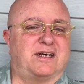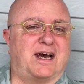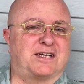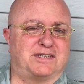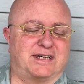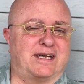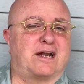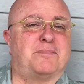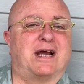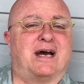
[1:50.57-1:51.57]
actually get
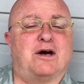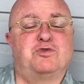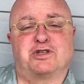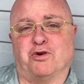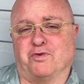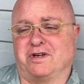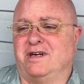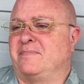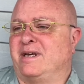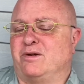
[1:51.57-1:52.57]
out of my house coat,
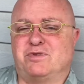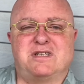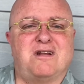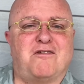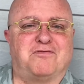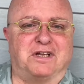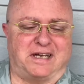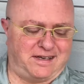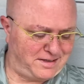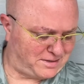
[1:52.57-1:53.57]
and it was
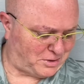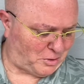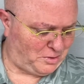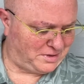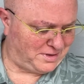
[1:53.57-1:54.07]
lovely. So,